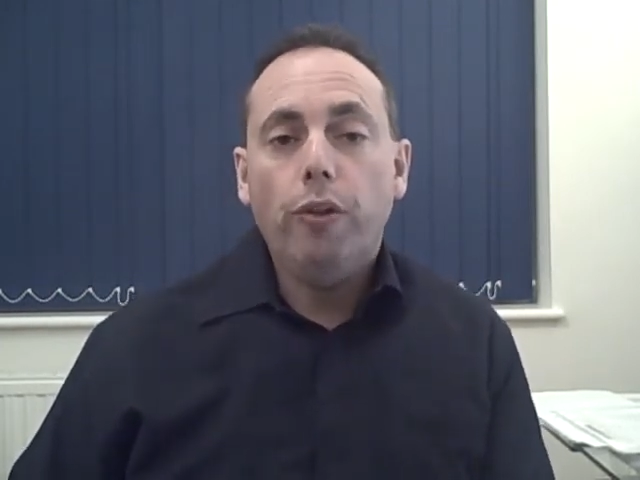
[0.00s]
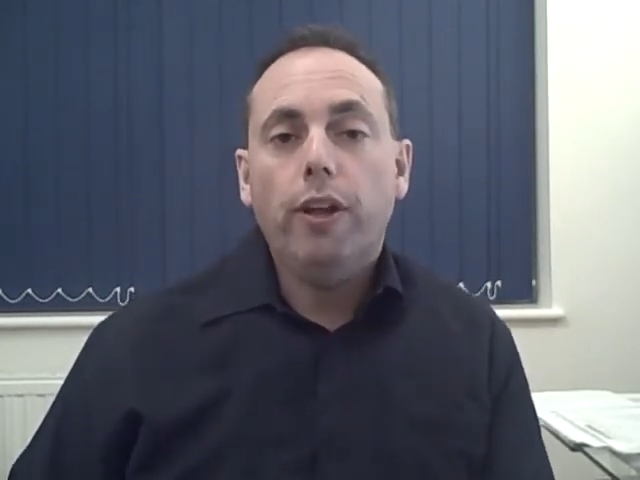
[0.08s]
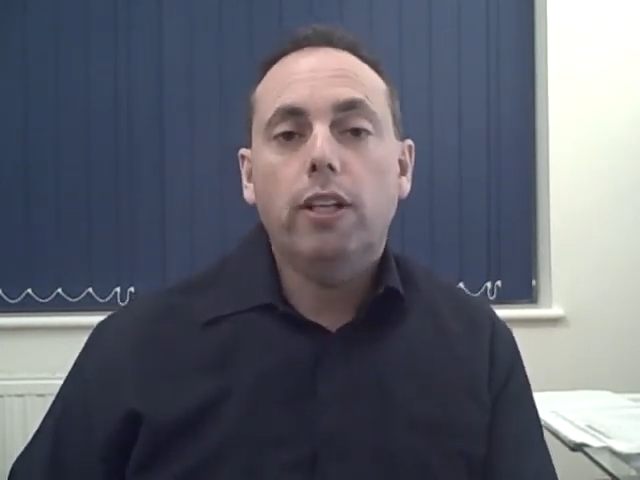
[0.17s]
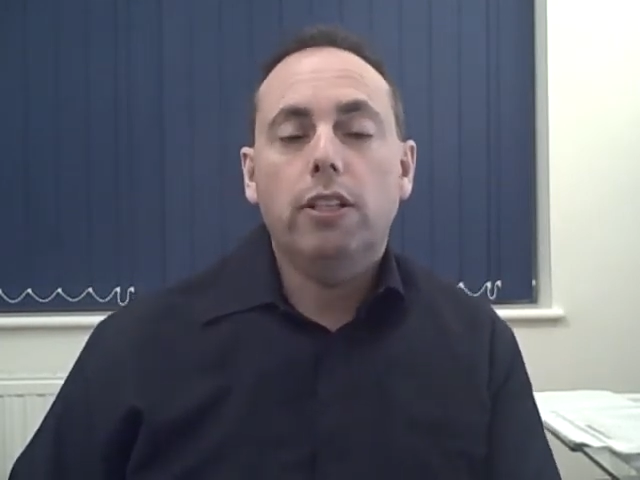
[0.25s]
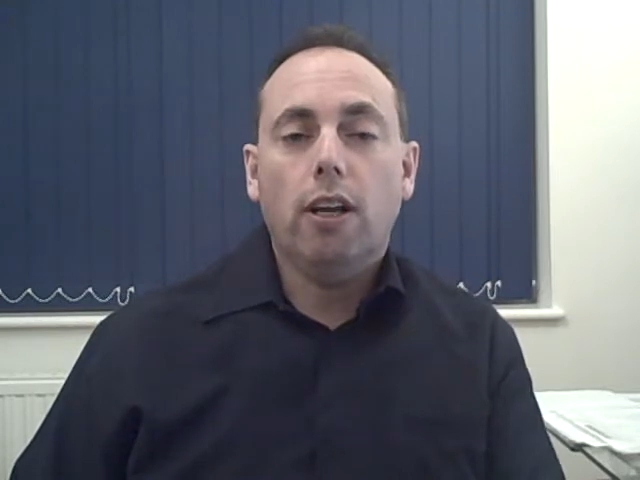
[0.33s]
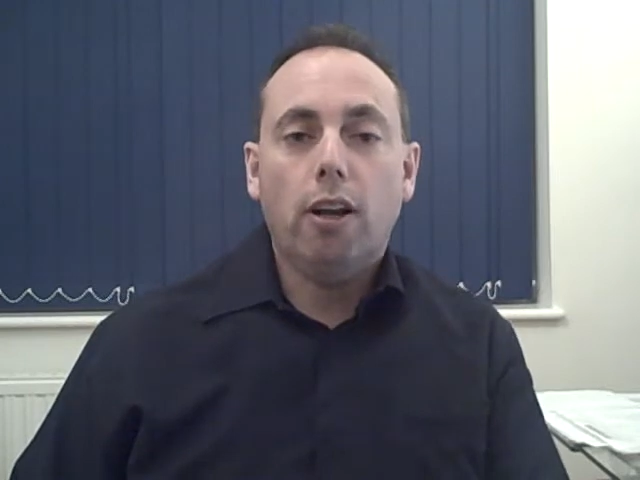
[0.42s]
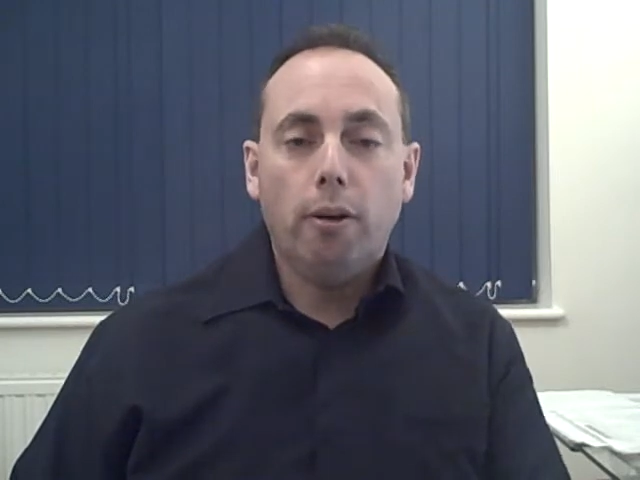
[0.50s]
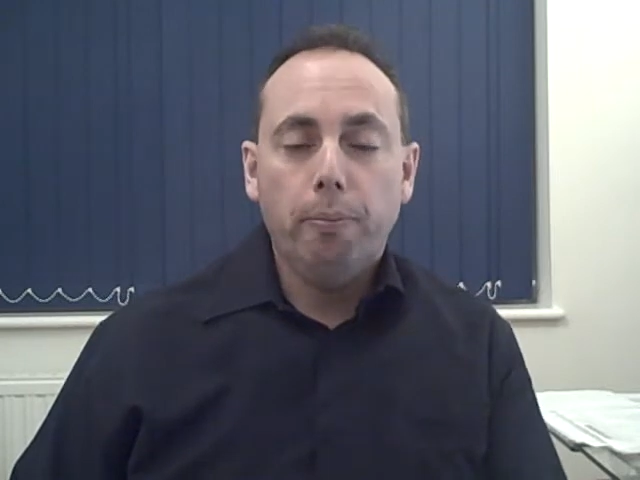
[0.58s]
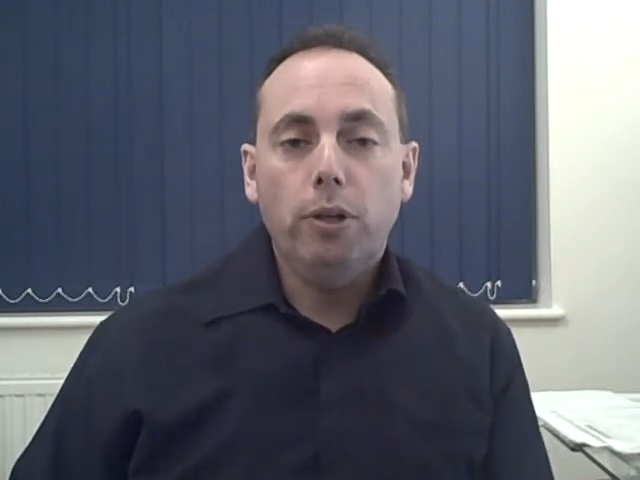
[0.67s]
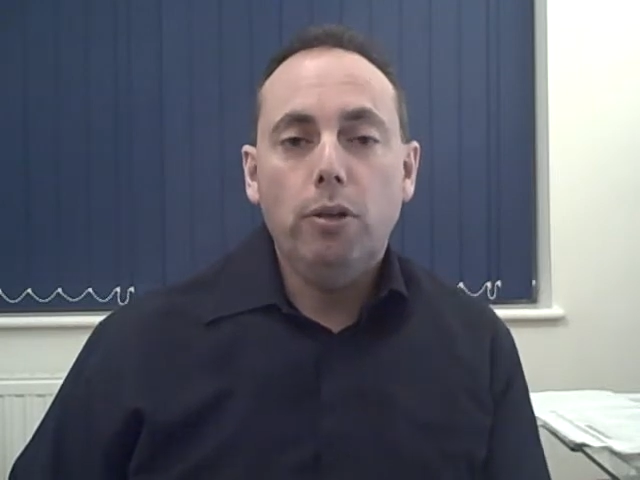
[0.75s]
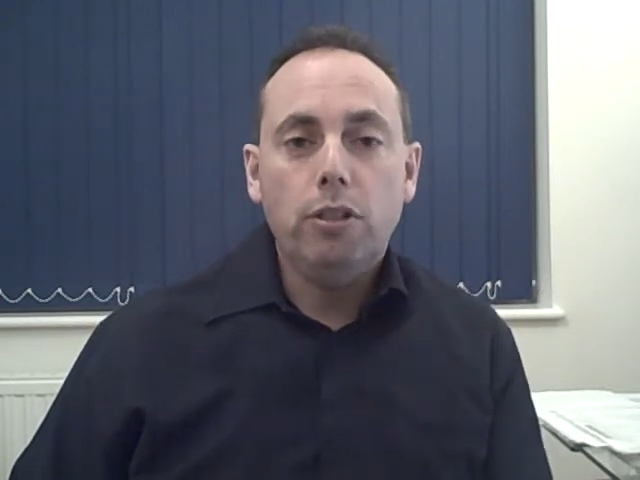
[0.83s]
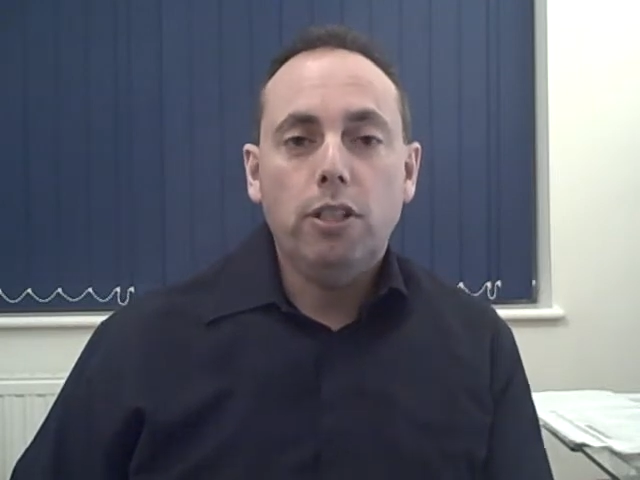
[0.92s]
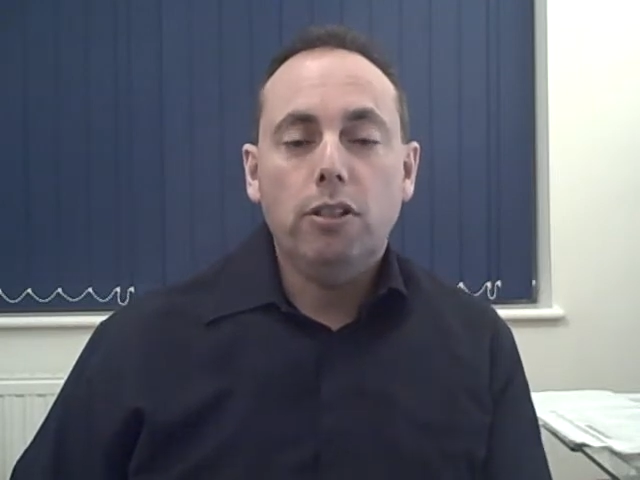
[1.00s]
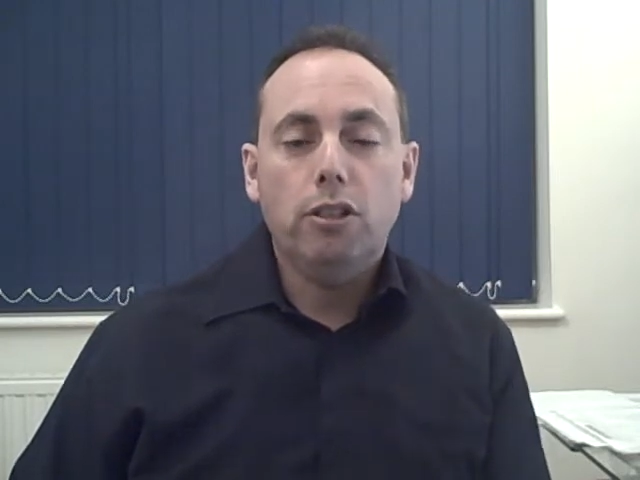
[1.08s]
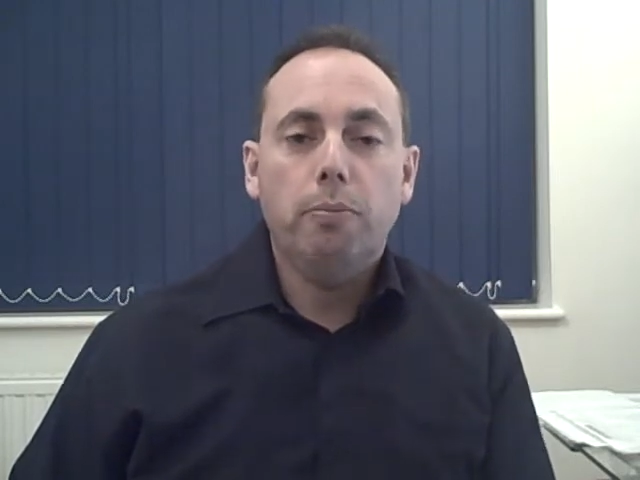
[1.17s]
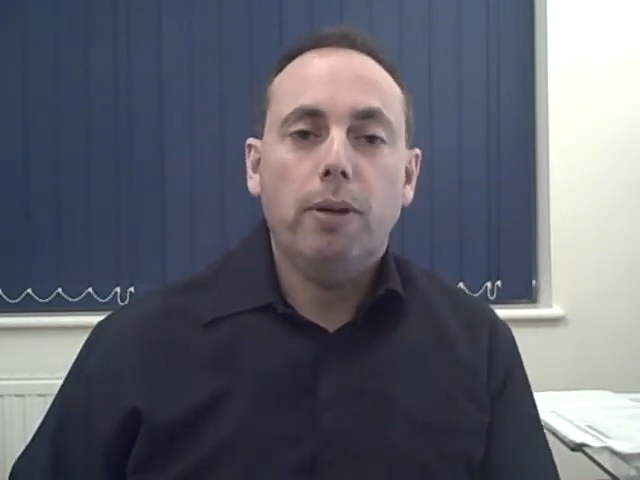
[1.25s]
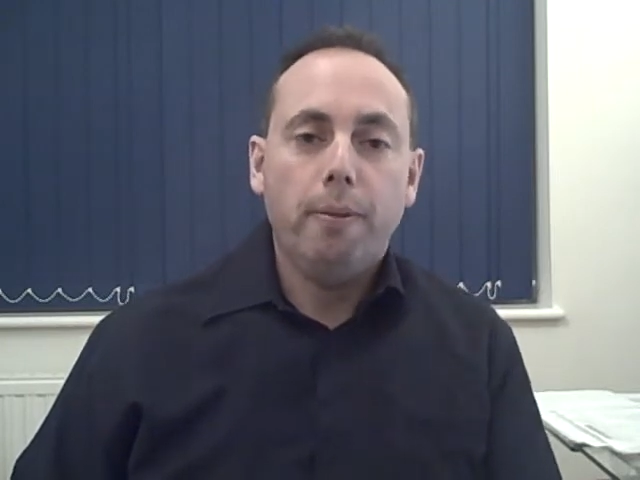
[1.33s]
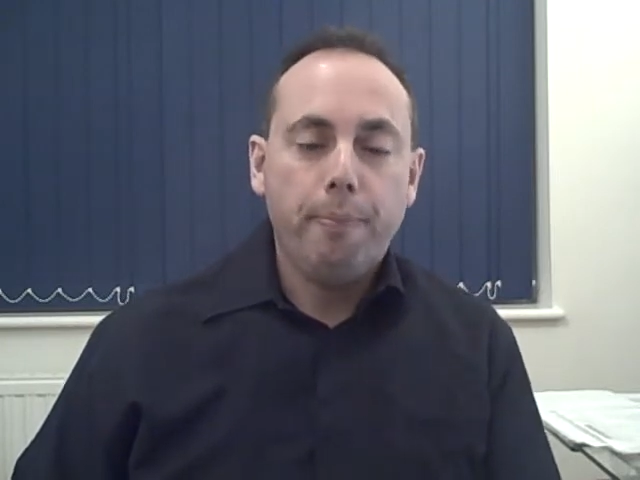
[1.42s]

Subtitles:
that are amusing to me,